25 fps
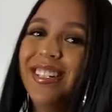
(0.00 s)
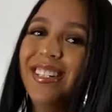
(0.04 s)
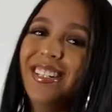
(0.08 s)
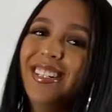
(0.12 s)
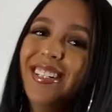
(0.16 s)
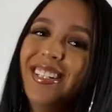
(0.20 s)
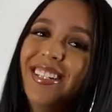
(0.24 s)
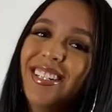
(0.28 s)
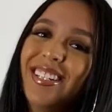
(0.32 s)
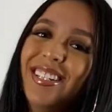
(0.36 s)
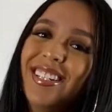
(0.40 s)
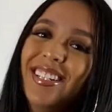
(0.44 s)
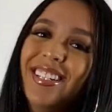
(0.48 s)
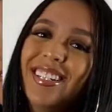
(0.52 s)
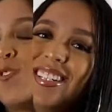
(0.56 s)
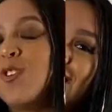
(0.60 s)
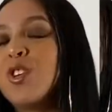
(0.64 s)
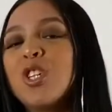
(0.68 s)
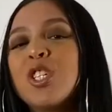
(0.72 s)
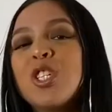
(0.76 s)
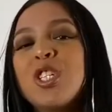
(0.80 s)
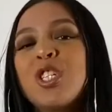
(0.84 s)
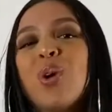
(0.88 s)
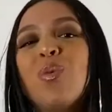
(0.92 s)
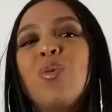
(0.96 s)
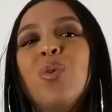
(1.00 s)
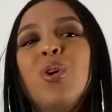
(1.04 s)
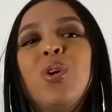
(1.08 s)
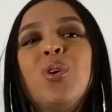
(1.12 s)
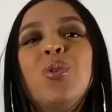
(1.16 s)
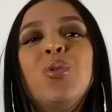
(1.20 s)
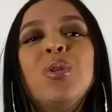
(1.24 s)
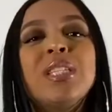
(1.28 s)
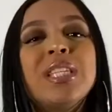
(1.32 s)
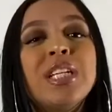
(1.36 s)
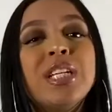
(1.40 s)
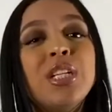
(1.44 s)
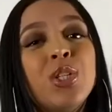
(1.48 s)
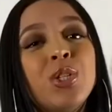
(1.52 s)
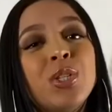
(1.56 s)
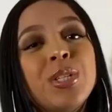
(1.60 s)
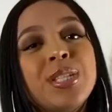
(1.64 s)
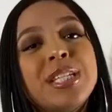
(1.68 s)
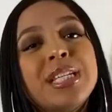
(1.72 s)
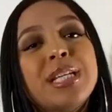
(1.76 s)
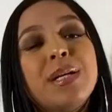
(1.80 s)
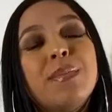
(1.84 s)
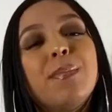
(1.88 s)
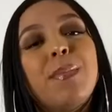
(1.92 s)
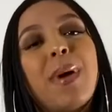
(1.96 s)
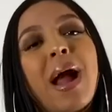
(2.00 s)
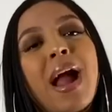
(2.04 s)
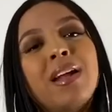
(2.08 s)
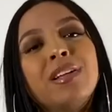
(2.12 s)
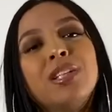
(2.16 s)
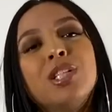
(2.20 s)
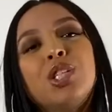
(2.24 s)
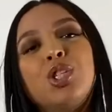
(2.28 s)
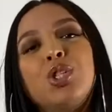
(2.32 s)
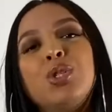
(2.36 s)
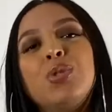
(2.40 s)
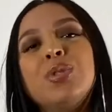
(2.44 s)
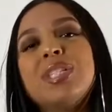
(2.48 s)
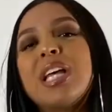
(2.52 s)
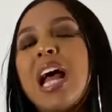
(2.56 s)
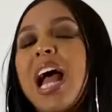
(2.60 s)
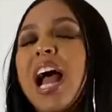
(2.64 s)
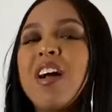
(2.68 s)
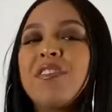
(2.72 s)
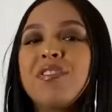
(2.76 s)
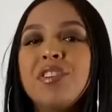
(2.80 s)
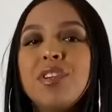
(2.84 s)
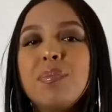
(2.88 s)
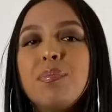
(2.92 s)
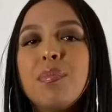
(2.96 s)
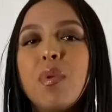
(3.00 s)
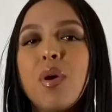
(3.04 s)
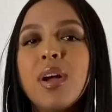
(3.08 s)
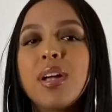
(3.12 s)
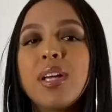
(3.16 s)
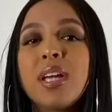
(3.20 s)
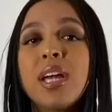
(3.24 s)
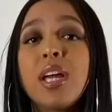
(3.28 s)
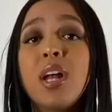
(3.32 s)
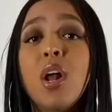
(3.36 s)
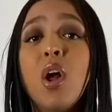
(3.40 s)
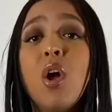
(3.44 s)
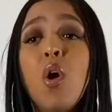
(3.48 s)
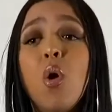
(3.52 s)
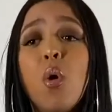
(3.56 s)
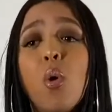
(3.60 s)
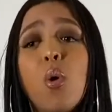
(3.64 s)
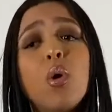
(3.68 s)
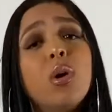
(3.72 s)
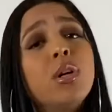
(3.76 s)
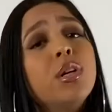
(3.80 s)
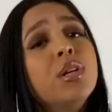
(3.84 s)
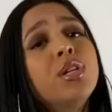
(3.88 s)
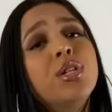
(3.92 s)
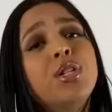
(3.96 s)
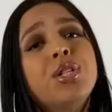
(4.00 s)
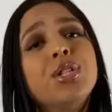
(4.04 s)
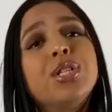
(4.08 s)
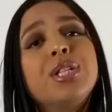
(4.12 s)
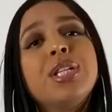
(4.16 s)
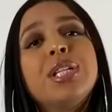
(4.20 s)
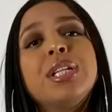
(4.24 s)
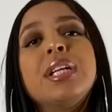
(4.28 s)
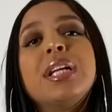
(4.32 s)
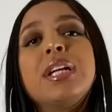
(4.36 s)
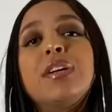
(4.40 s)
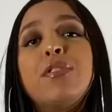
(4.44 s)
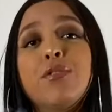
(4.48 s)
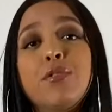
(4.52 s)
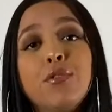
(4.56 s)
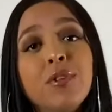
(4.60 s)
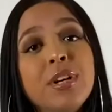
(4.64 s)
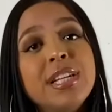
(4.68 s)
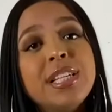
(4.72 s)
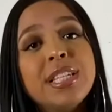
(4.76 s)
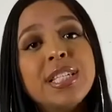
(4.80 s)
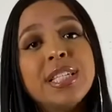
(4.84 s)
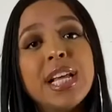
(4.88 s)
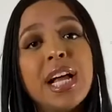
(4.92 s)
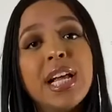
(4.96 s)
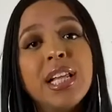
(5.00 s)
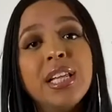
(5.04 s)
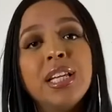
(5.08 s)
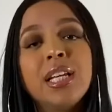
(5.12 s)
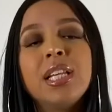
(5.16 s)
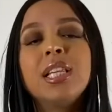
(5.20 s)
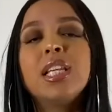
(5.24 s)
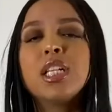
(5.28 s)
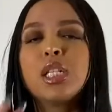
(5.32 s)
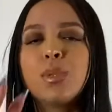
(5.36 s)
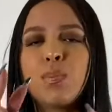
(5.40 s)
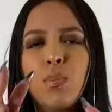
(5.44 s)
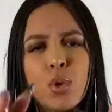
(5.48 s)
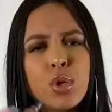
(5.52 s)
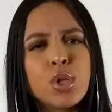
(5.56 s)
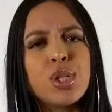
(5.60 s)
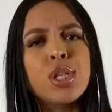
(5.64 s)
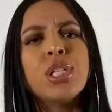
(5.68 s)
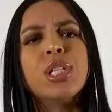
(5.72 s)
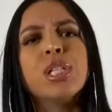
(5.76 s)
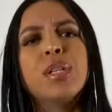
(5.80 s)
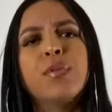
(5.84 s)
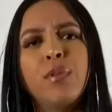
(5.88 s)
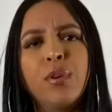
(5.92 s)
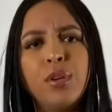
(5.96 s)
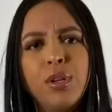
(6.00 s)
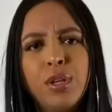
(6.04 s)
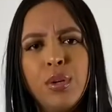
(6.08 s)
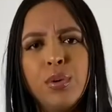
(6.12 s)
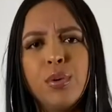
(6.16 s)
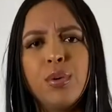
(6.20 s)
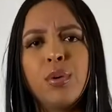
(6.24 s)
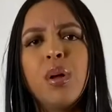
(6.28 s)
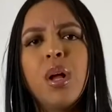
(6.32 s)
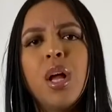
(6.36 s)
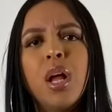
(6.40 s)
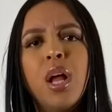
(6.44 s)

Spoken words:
Now, if you're someone who is interested in buying the shoes aftermarket, or you're interested in reselling, this portion is for you.